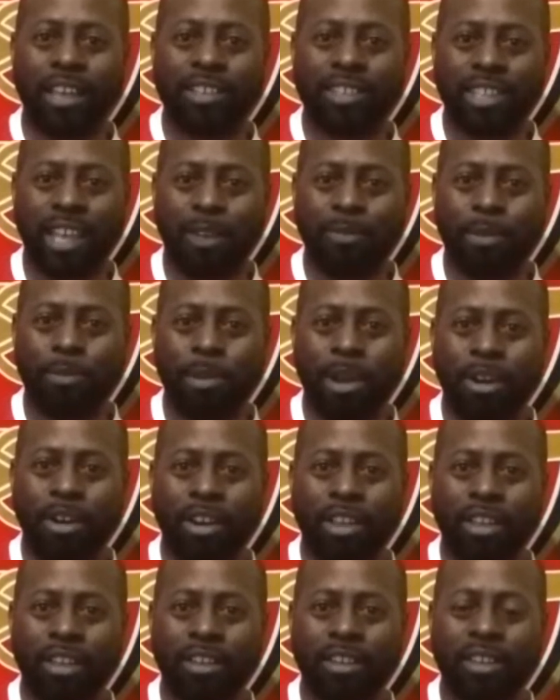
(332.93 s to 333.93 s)
out in South
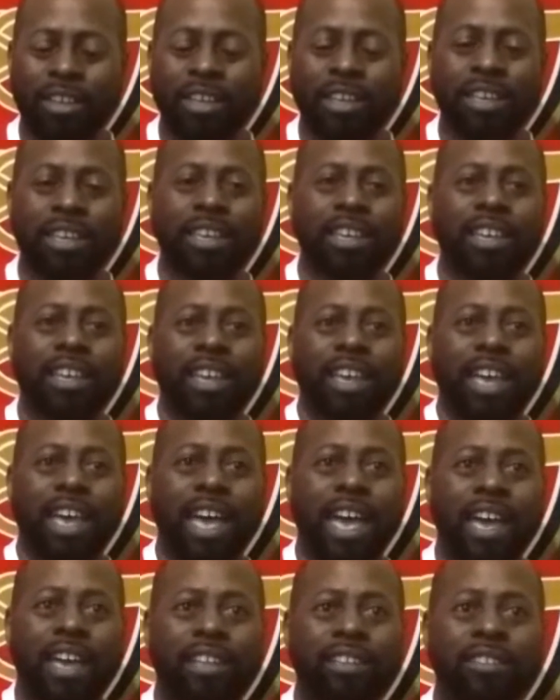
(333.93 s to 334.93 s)
America.
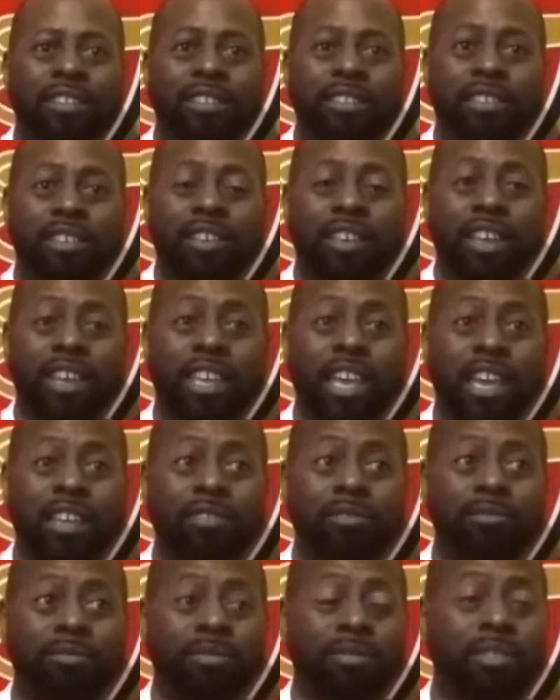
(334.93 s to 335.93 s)
And
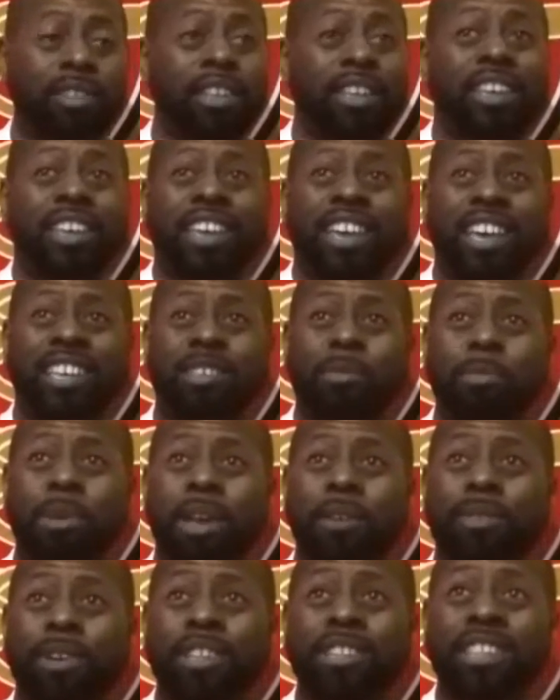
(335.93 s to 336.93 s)
again, it's a
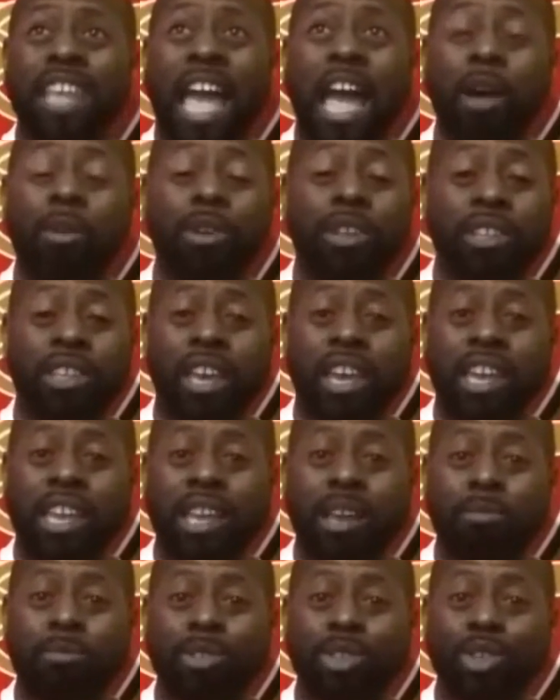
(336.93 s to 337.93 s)
bit of a dour
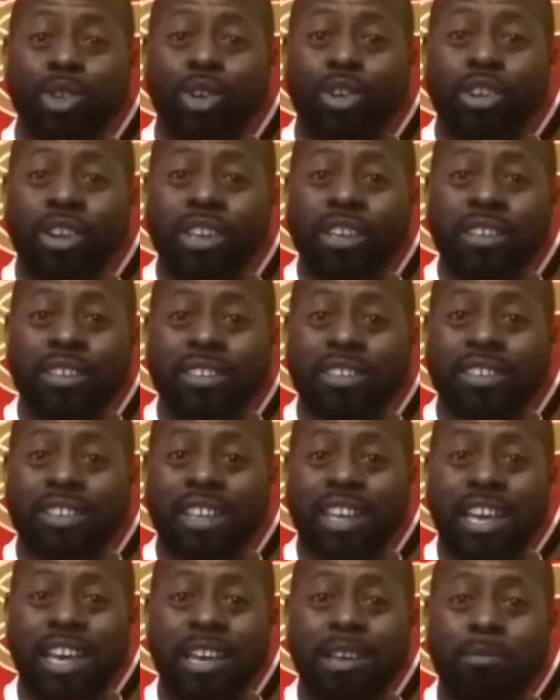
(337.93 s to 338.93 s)
day, I'm sorry,
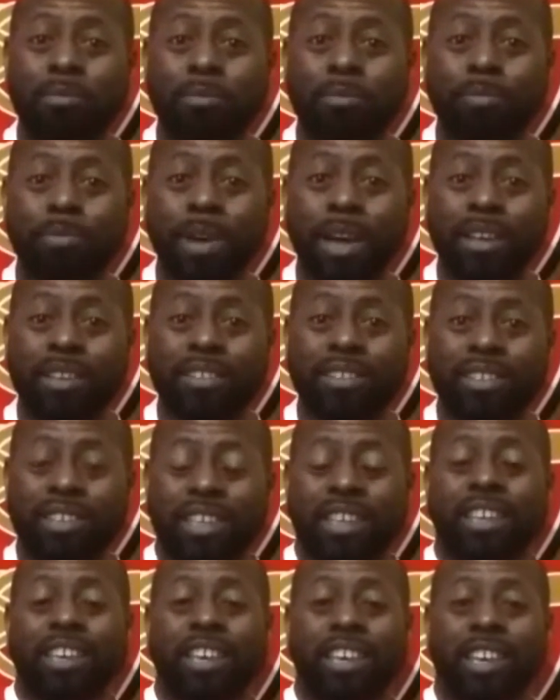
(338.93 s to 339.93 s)
but
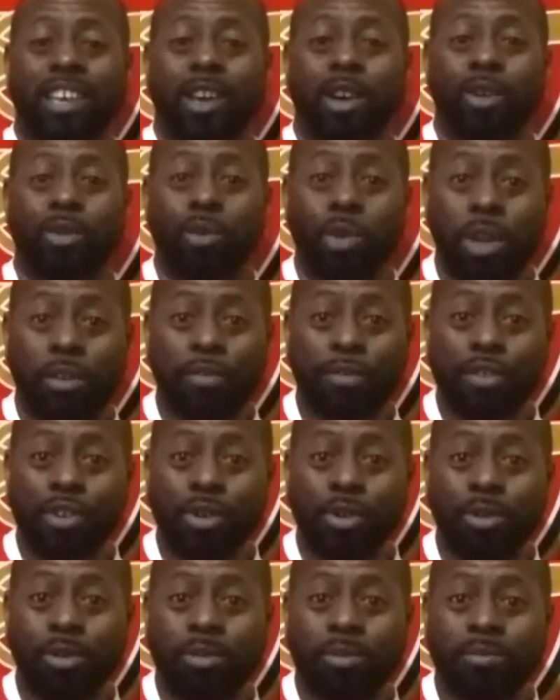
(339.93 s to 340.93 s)
we're
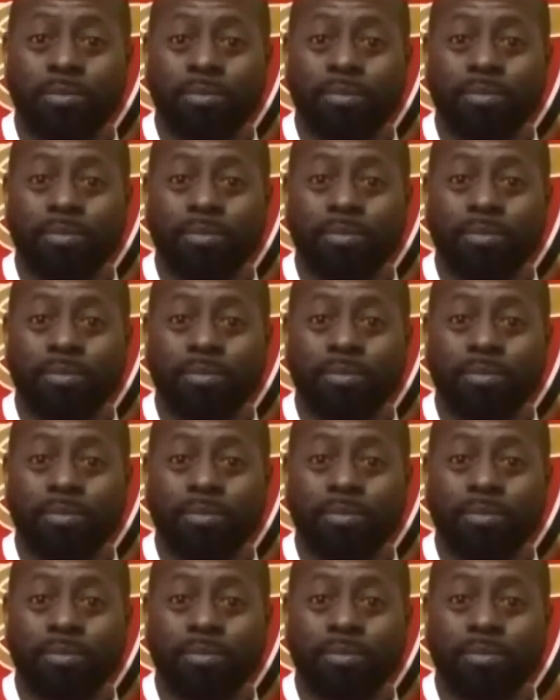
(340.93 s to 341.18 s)
through.